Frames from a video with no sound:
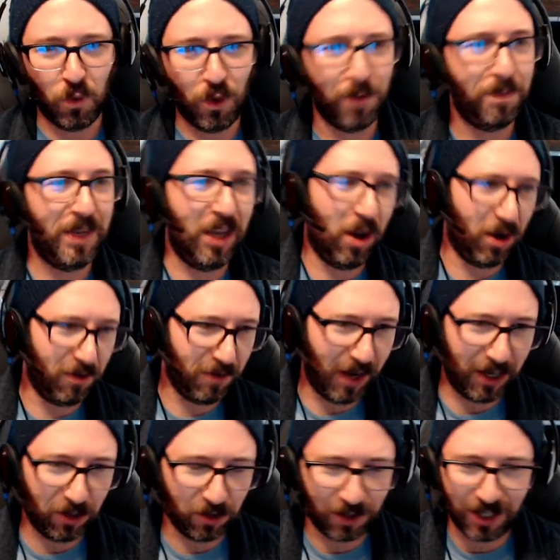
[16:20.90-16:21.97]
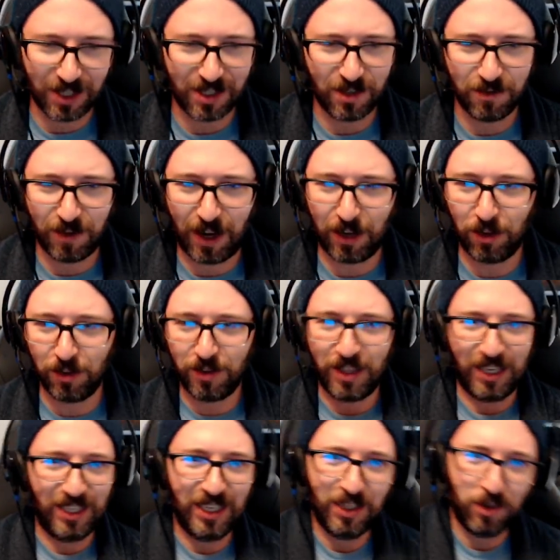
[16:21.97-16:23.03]
would be on vinyl because the vinyl
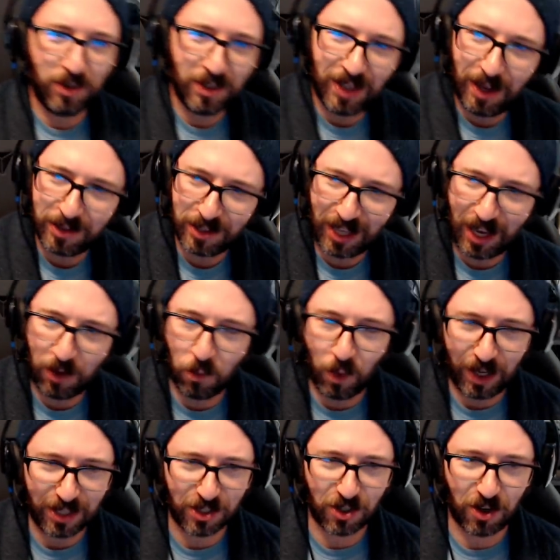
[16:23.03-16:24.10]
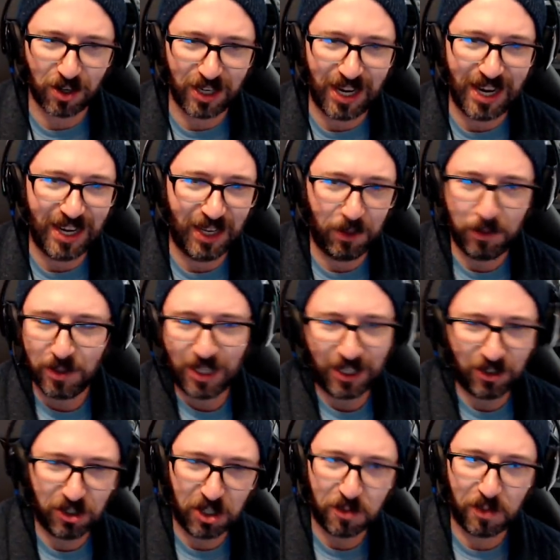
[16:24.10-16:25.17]
thing didn't. That's kind of when it started hitting. Was like
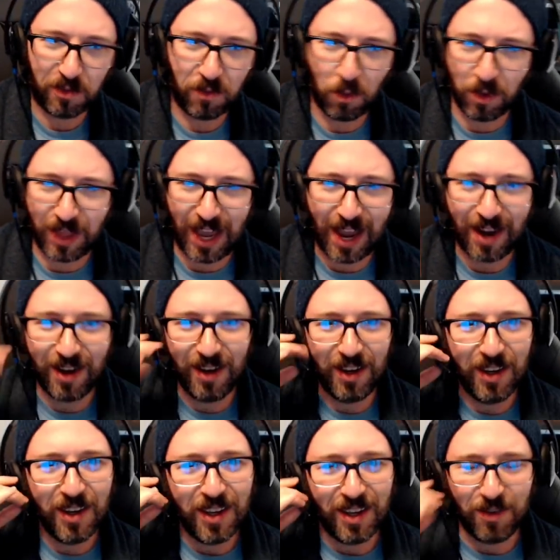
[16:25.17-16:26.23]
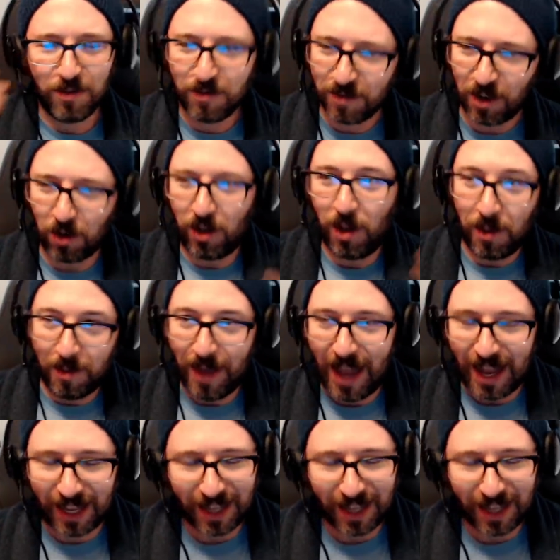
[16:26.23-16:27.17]
just before that, it started coming back